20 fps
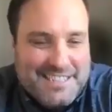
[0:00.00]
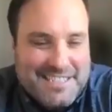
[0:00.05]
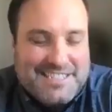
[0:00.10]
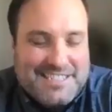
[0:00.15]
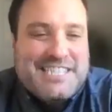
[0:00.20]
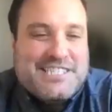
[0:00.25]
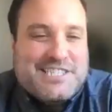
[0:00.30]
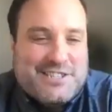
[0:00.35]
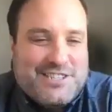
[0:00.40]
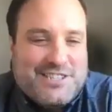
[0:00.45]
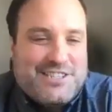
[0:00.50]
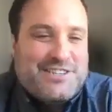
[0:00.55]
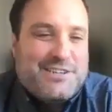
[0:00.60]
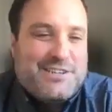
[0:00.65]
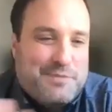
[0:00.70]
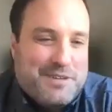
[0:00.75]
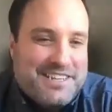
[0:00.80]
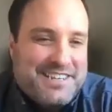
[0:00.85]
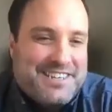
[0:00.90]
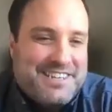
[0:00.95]
he's clearly
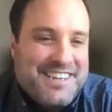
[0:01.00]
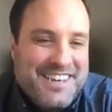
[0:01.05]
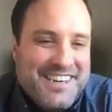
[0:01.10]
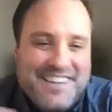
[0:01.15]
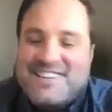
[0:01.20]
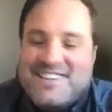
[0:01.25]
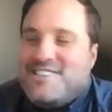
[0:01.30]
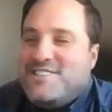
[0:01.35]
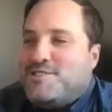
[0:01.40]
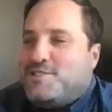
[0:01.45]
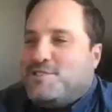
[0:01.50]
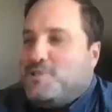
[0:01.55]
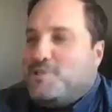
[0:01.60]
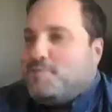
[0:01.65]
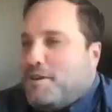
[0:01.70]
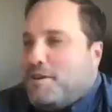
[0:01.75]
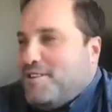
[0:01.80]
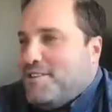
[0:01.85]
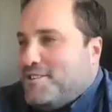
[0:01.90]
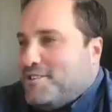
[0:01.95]
been
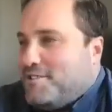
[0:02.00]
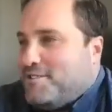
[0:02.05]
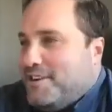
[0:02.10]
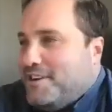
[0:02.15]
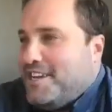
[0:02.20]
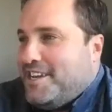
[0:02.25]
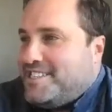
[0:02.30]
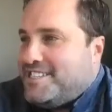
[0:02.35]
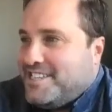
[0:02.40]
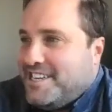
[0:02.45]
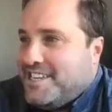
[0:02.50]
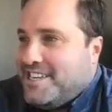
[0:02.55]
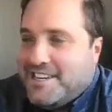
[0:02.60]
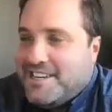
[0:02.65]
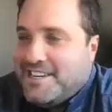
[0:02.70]
consuming all the great